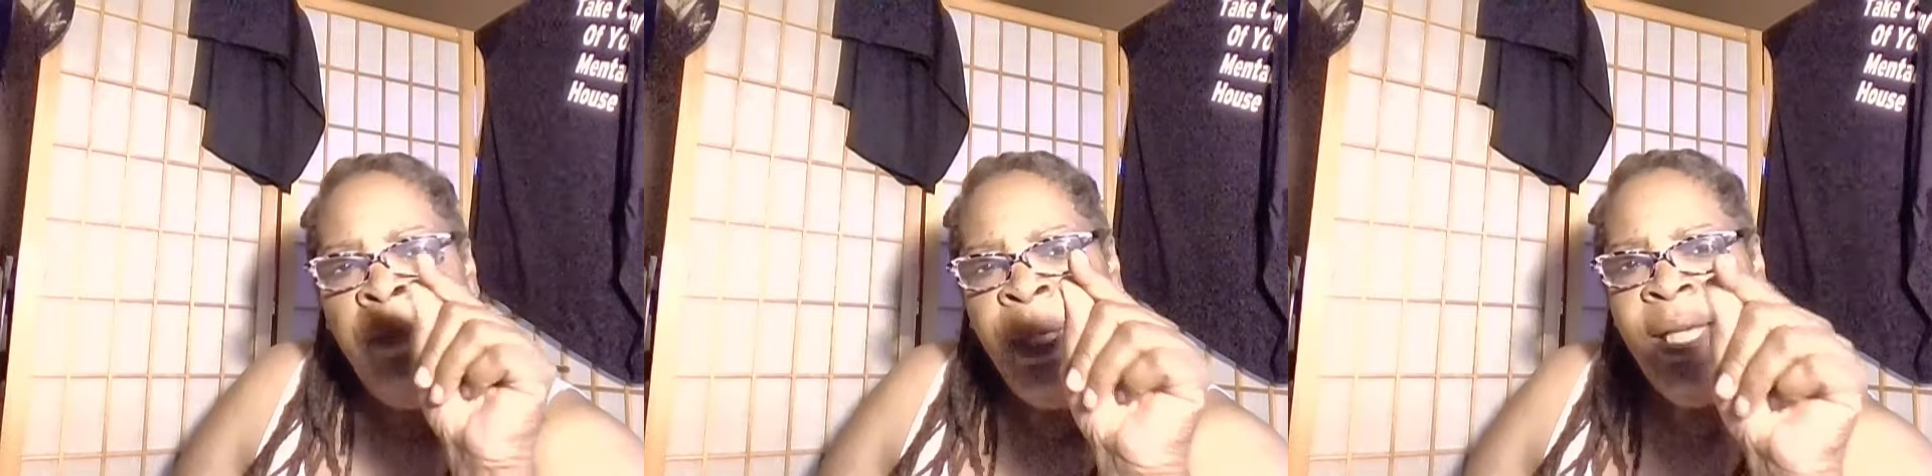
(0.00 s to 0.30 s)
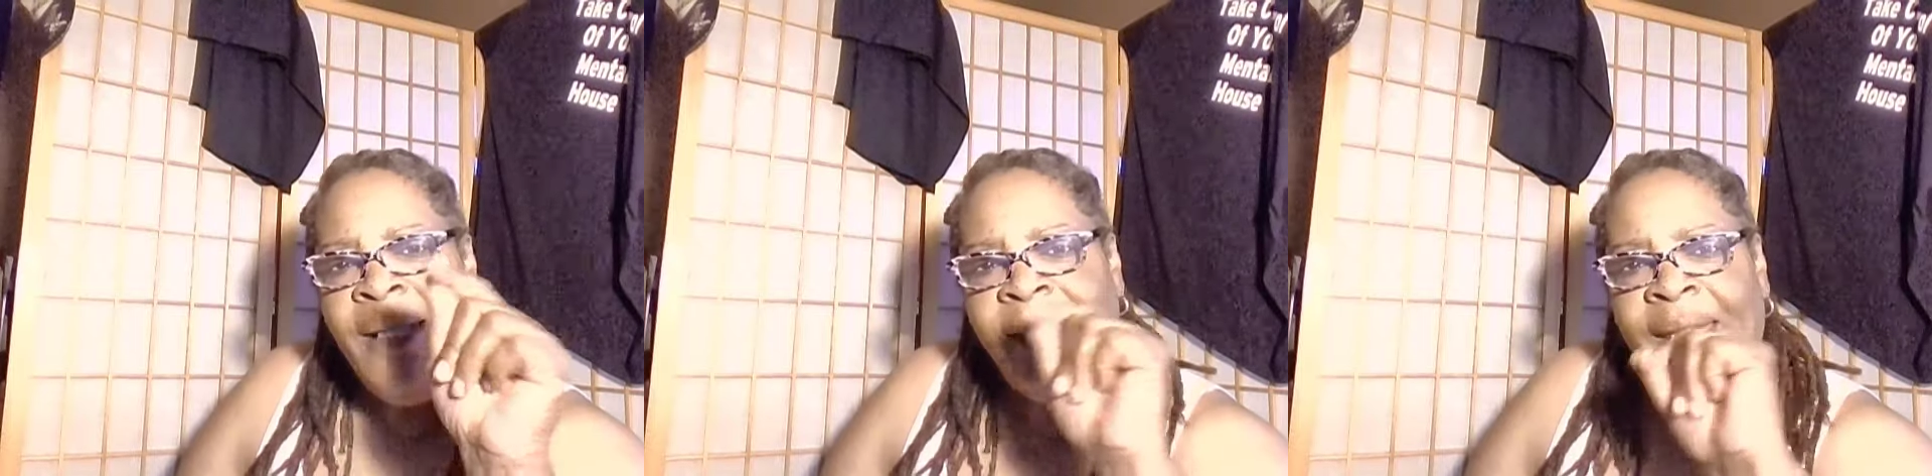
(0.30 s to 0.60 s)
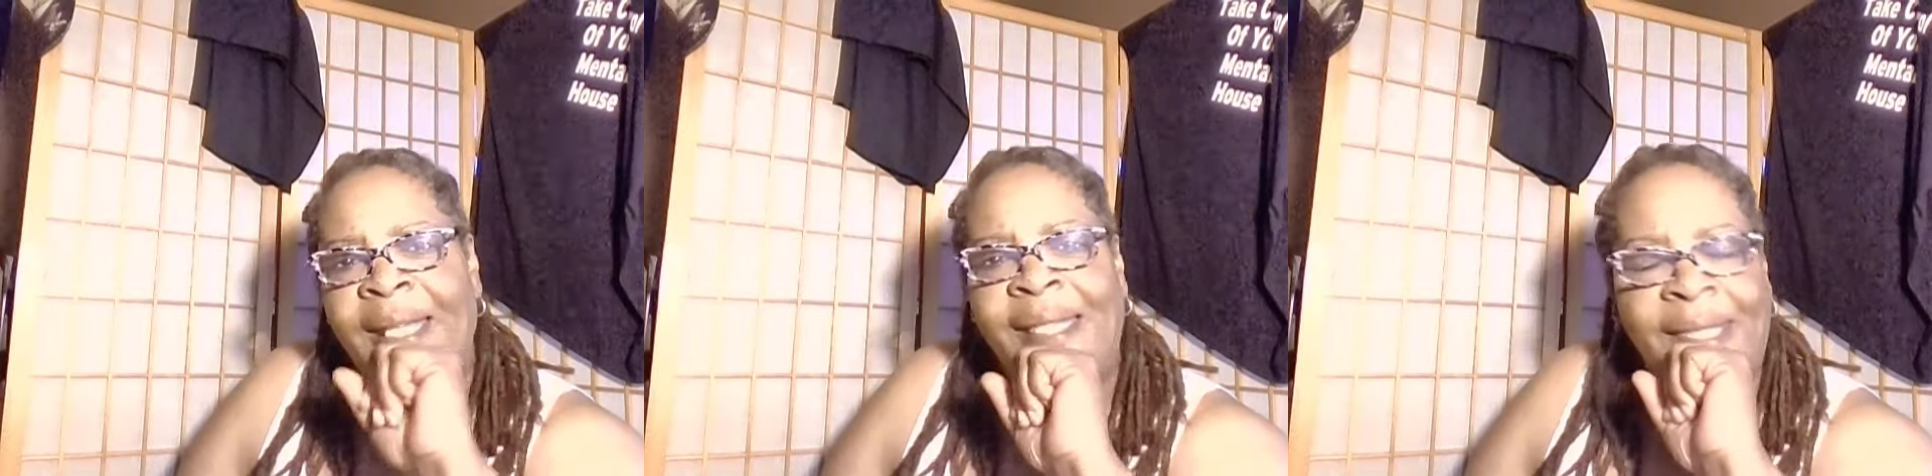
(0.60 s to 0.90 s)
because
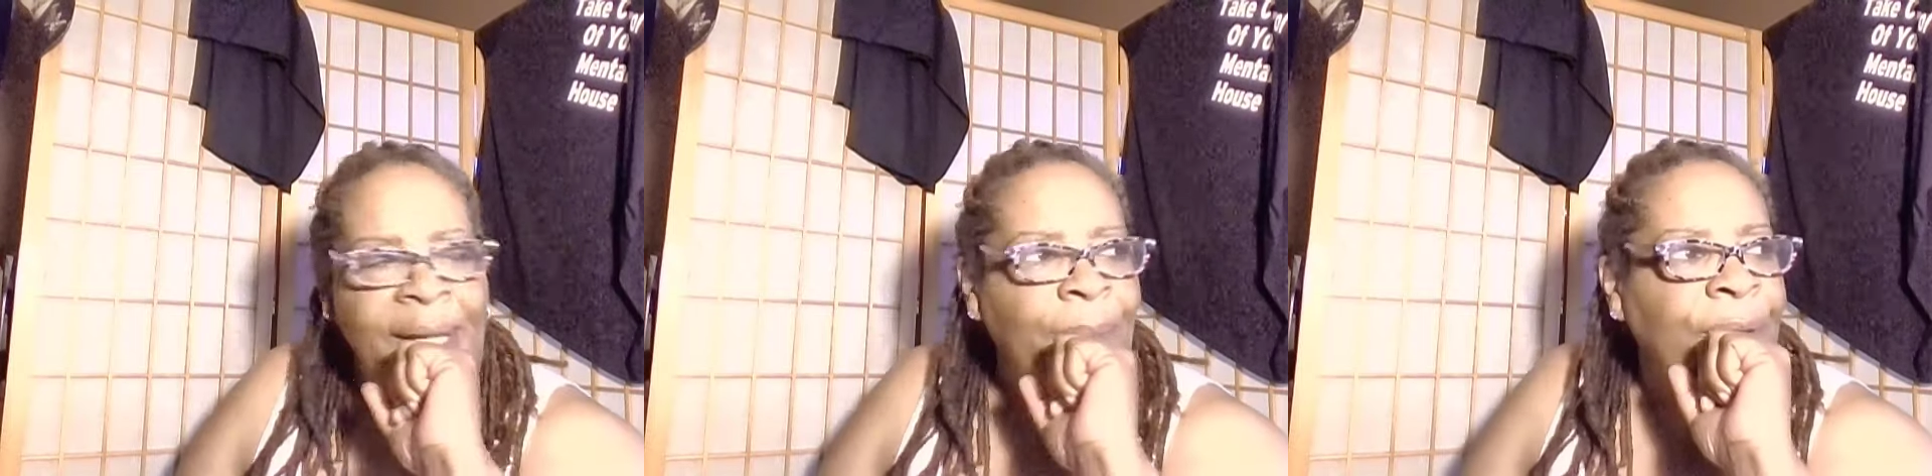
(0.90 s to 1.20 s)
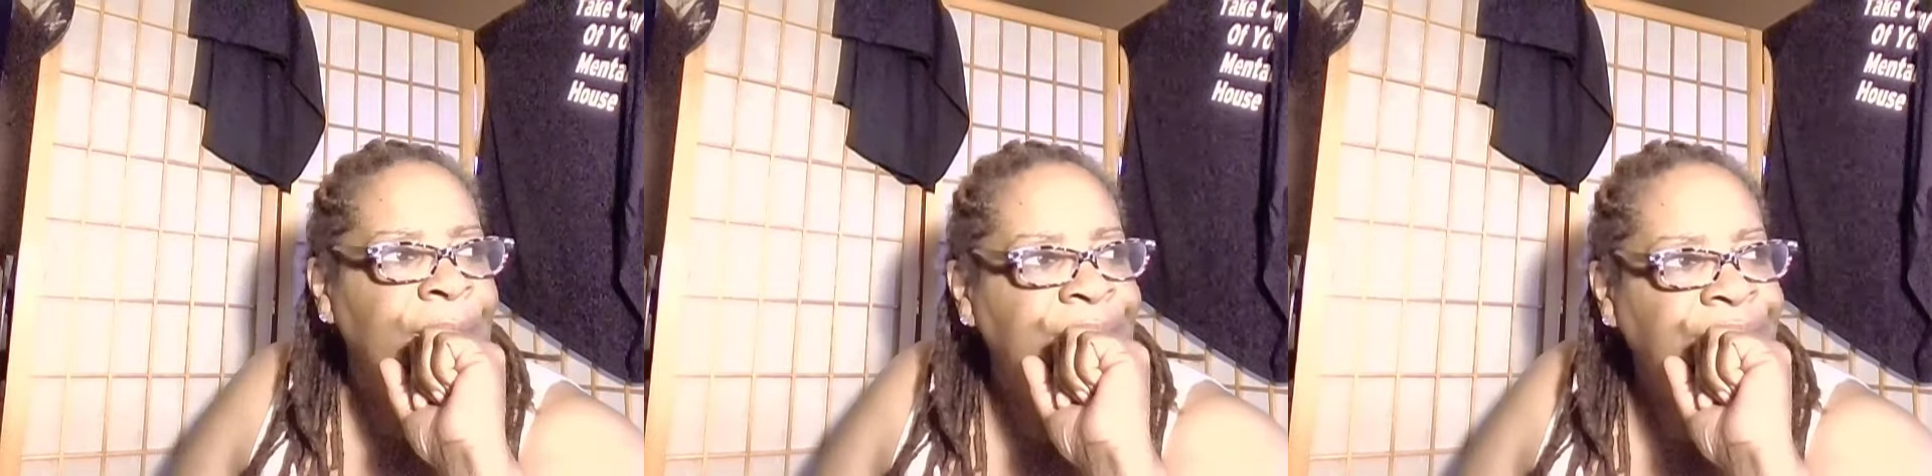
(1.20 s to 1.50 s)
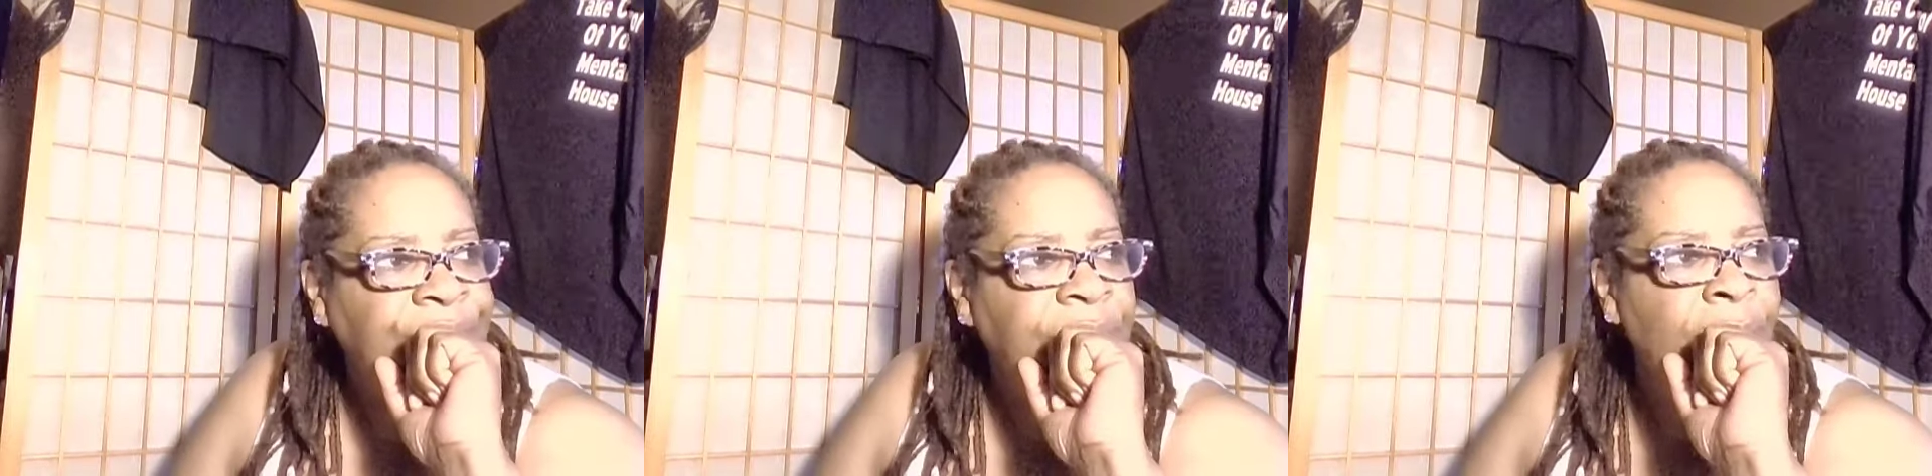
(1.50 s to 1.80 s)
it's summer.
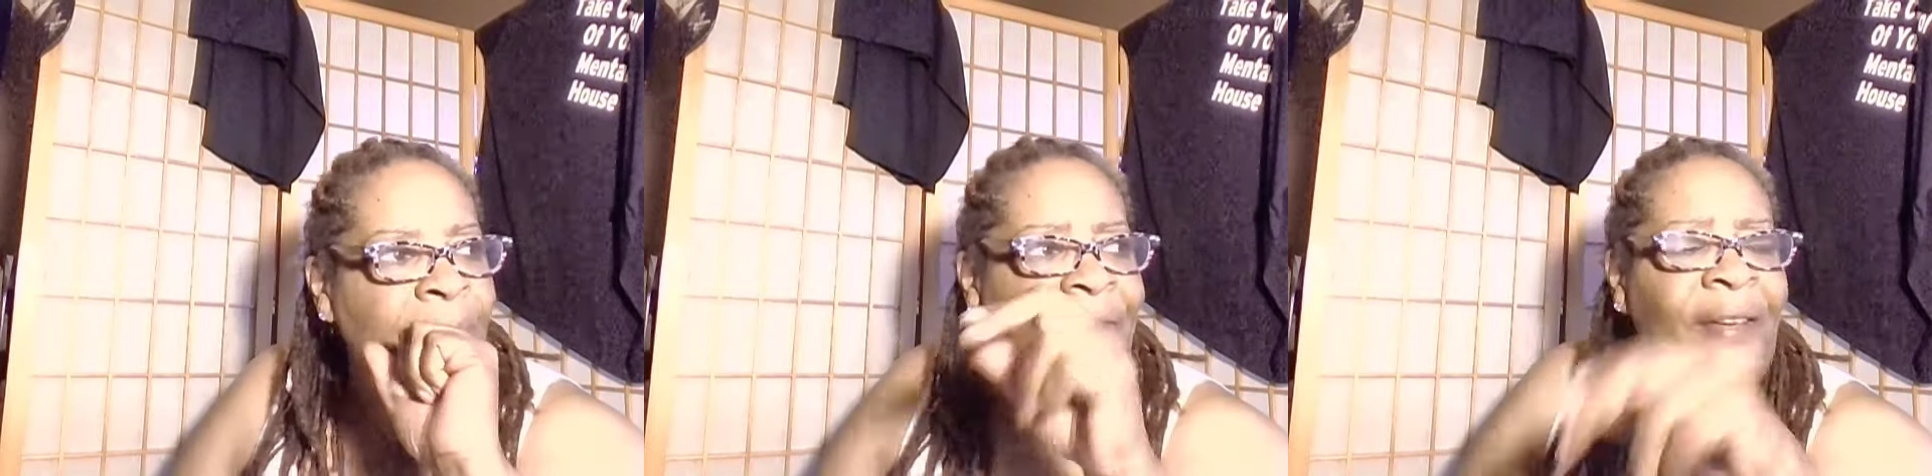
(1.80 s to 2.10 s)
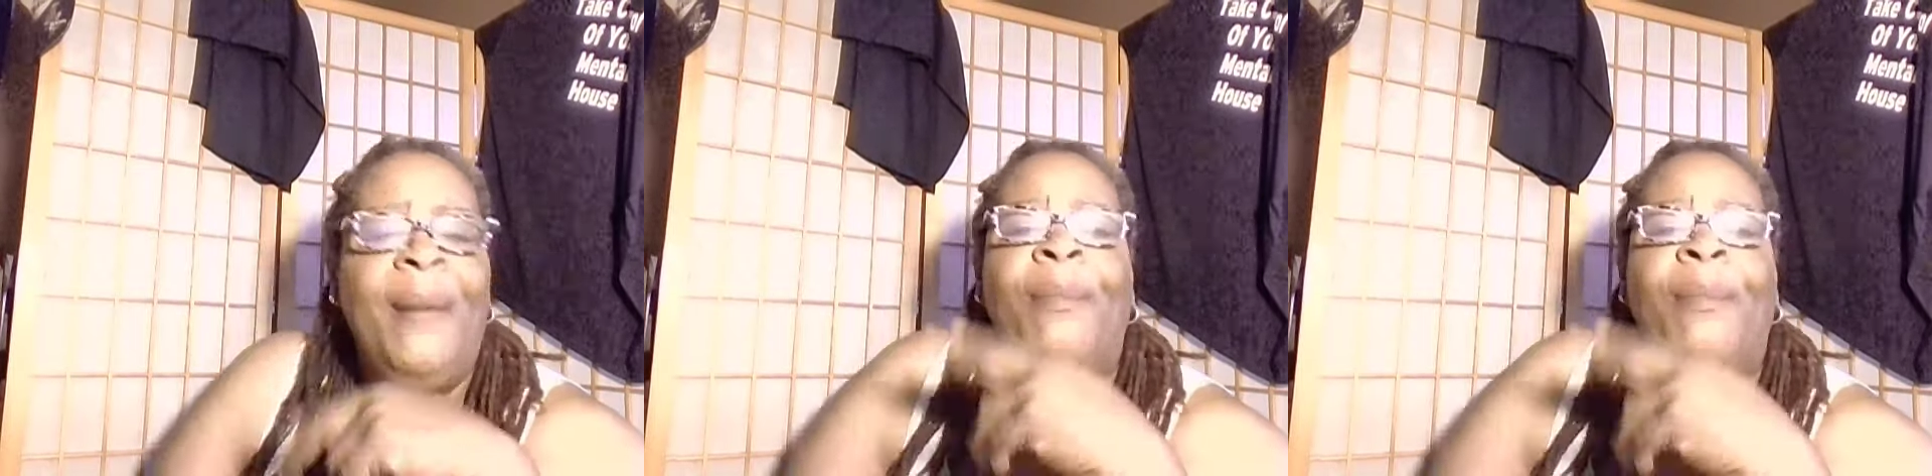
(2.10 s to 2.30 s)
Matter of fact,